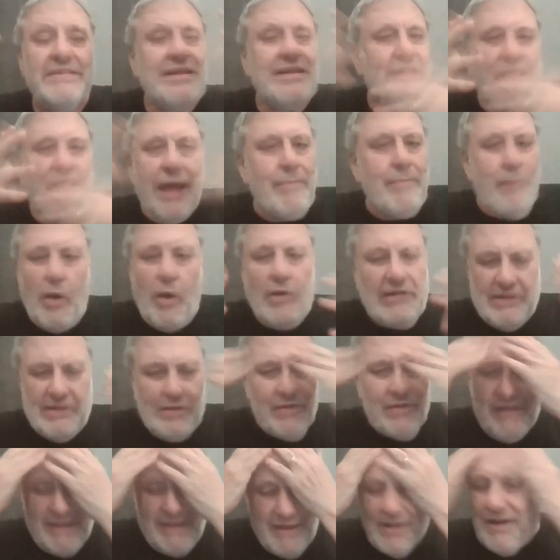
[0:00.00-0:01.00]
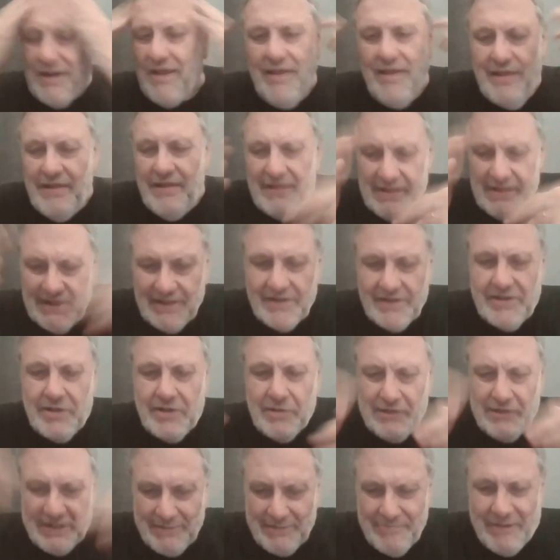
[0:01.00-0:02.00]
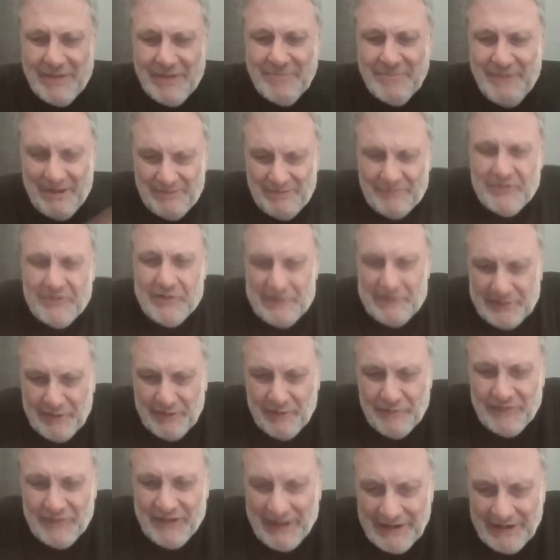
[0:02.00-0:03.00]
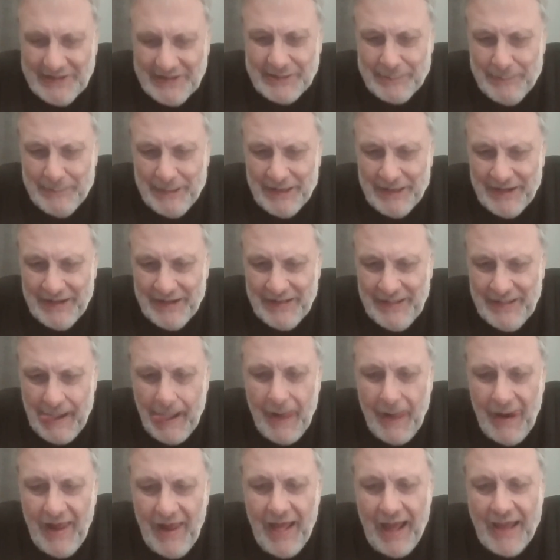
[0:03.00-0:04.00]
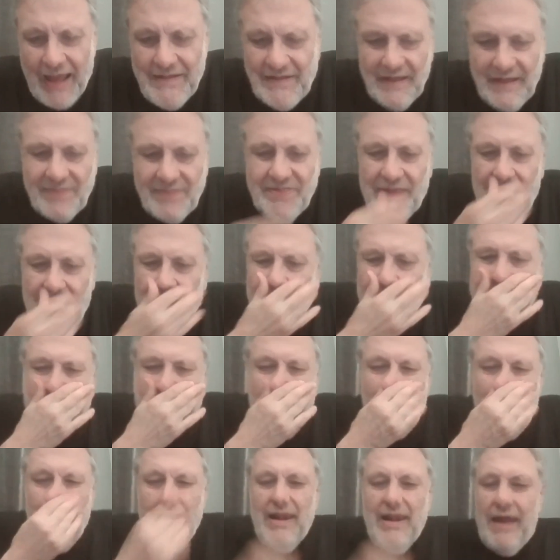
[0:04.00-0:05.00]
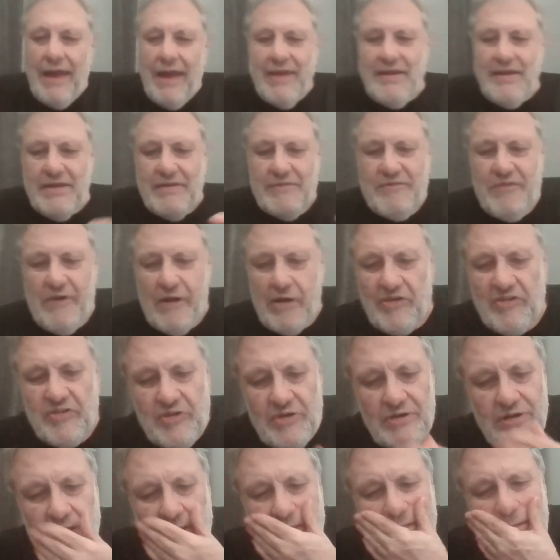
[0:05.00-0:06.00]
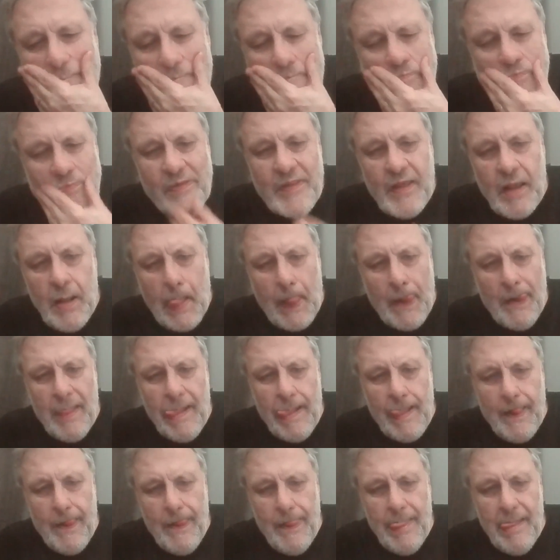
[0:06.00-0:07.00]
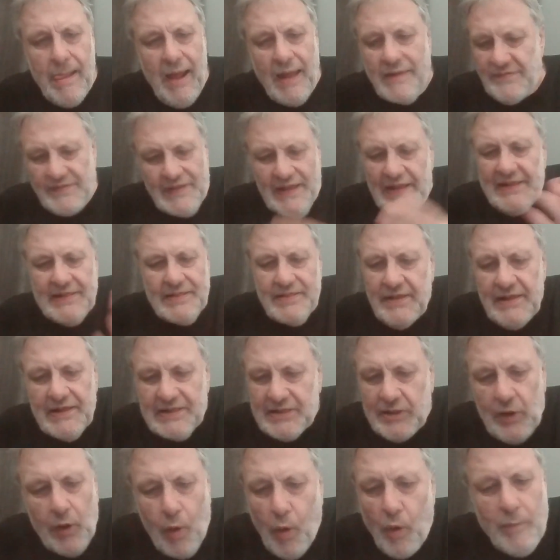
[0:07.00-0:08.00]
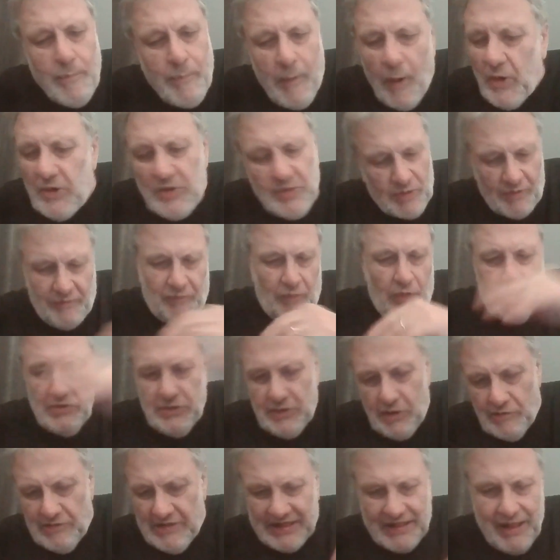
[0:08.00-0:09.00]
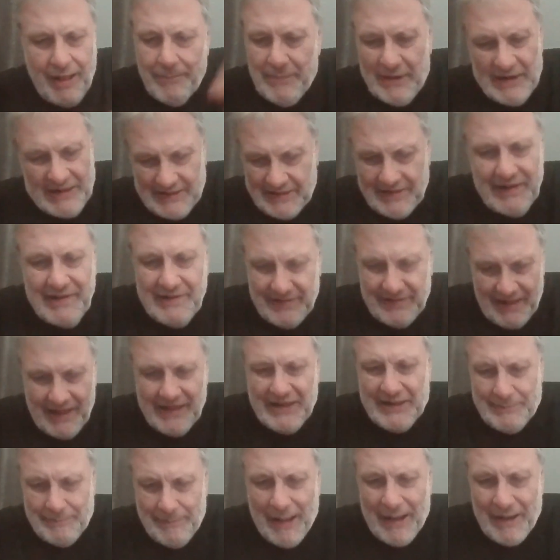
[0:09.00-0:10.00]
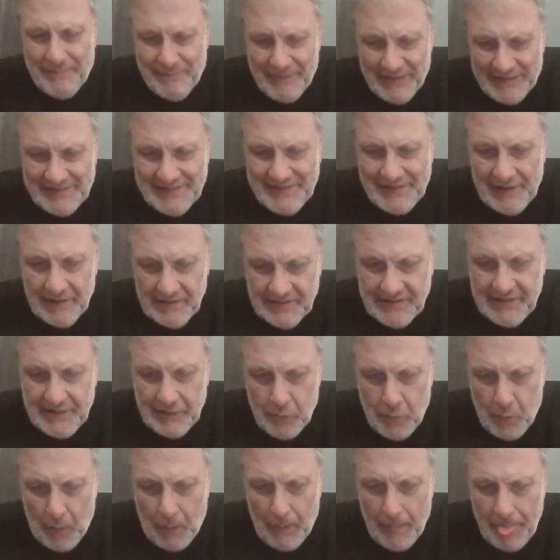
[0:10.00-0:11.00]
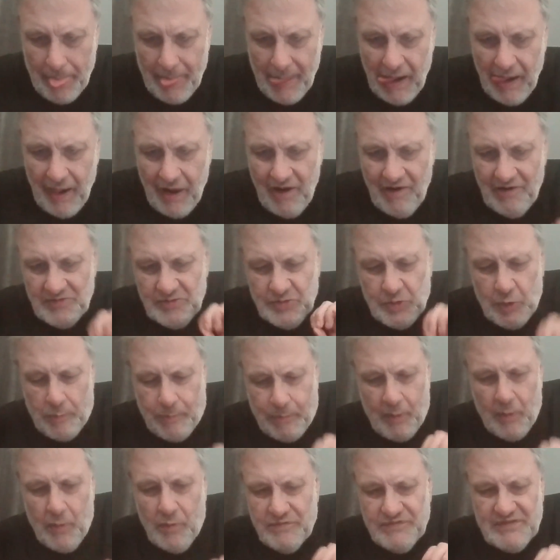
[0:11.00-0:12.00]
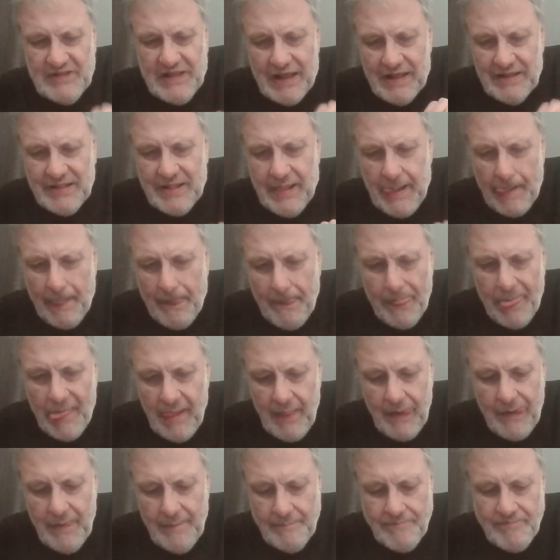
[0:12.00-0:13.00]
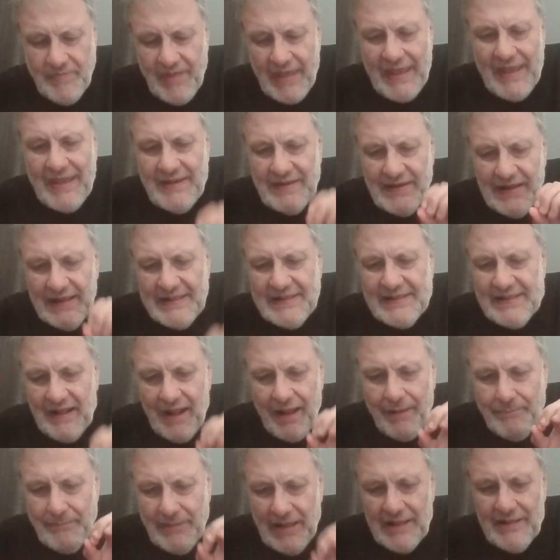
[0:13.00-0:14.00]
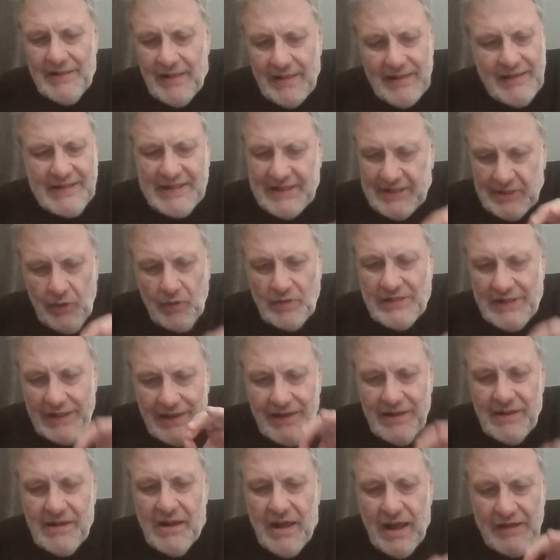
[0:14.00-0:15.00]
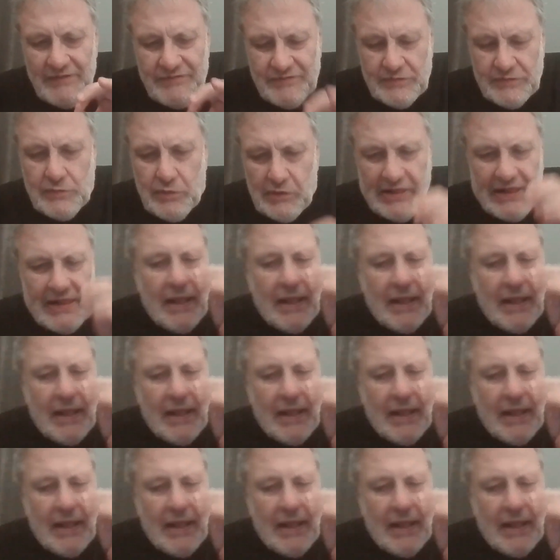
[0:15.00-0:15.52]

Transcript: that I'm also here seduced by my philosophical spirit. I nonetheless like versions. And isn't this the whole point of all those double slit experiments and so on? To prove that in some, it's not enough to